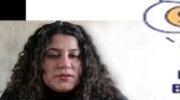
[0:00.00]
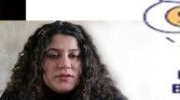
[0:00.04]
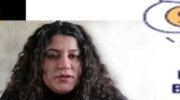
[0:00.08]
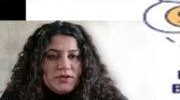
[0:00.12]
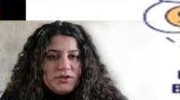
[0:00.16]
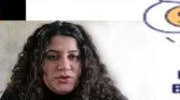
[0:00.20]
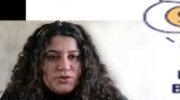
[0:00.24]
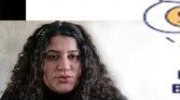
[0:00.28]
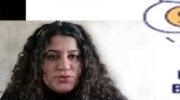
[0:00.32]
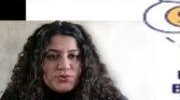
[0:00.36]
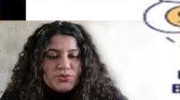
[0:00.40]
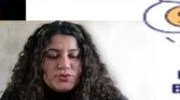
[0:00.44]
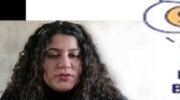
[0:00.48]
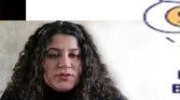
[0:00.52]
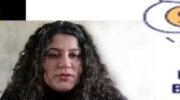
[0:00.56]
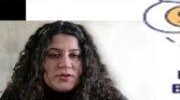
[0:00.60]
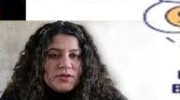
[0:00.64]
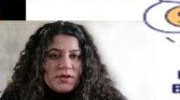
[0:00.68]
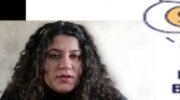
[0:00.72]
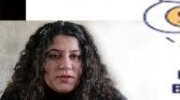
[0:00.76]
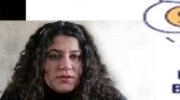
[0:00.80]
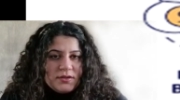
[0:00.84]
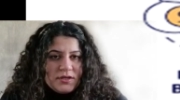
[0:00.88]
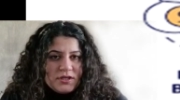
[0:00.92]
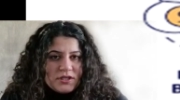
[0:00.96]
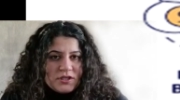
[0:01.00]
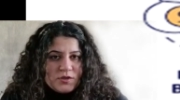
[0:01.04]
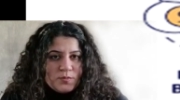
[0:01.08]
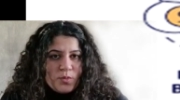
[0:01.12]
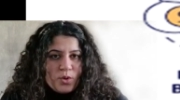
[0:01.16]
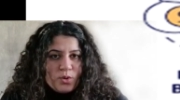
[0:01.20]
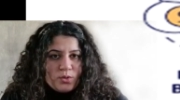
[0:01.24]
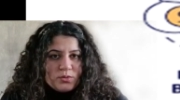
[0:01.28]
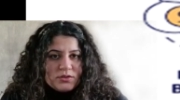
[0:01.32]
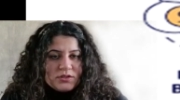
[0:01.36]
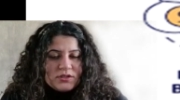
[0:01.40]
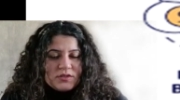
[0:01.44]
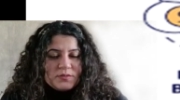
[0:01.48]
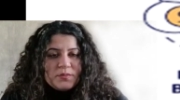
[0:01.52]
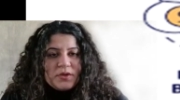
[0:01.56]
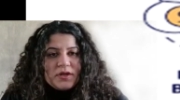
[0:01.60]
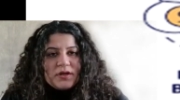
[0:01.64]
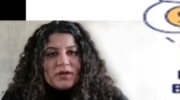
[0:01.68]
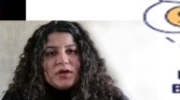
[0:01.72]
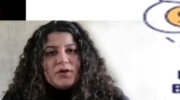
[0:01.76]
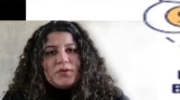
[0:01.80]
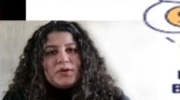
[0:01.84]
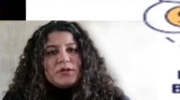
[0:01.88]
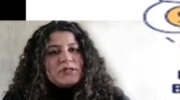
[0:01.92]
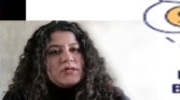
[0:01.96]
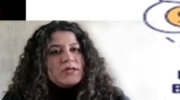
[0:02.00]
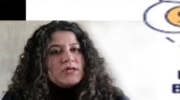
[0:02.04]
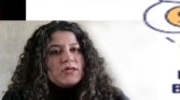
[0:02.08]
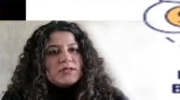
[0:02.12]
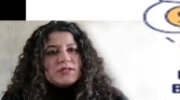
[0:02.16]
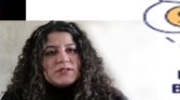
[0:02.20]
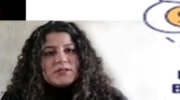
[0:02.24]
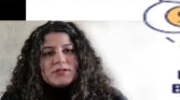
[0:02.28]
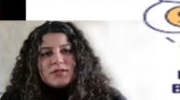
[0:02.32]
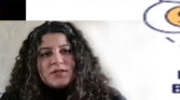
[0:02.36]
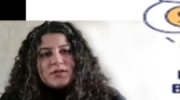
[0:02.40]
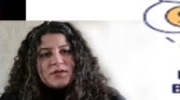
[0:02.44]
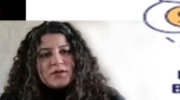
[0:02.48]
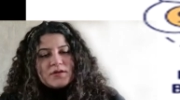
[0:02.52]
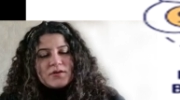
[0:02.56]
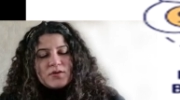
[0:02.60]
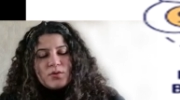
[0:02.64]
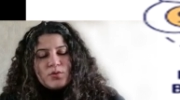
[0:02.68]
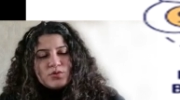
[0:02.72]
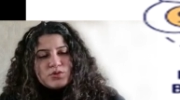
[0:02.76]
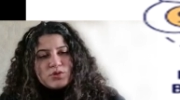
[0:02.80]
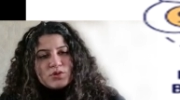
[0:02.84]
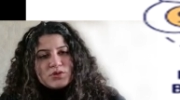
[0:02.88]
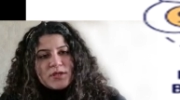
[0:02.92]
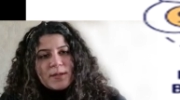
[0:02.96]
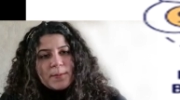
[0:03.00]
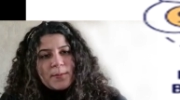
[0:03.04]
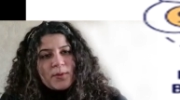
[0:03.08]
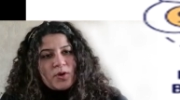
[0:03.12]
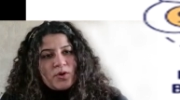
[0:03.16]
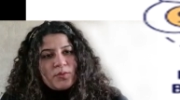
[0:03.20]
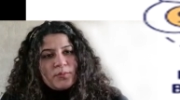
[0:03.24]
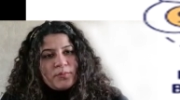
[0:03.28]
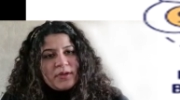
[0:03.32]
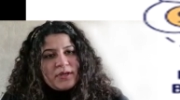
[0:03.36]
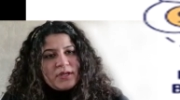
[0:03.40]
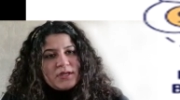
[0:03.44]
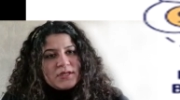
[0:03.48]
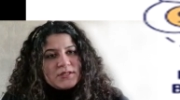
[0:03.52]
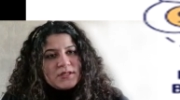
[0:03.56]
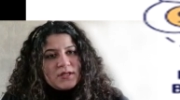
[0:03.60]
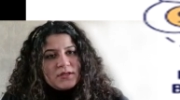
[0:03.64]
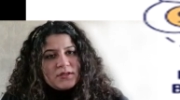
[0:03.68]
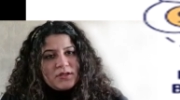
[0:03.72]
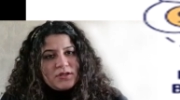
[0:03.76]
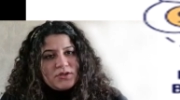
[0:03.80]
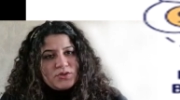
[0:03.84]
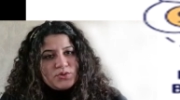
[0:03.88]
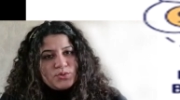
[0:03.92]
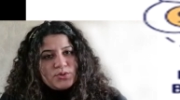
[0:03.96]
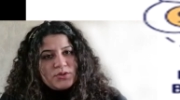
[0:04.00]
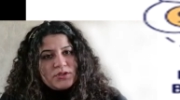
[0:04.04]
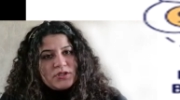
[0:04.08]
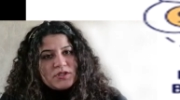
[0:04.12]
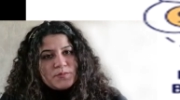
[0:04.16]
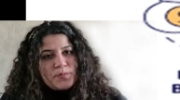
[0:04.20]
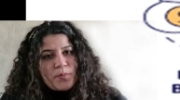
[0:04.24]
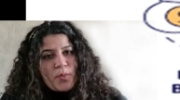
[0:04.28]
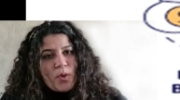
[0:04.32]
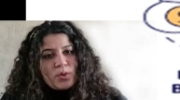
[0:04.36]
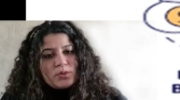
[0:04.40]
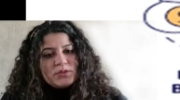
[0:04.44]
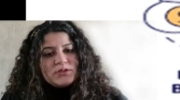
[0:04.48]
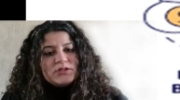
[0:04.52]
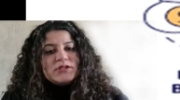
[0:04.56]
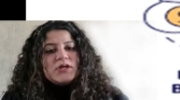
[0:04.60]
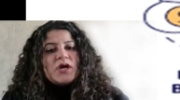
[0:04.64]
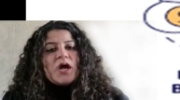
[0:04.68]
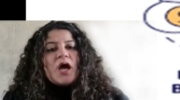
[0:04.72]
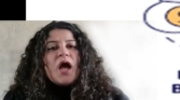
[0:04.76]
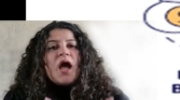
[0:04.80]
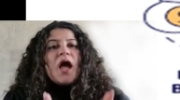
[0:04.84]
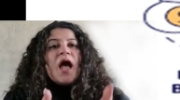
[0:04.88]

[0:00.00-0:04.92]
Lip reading: issued these bonds, but nowadays there are also some companies that issue these bonds,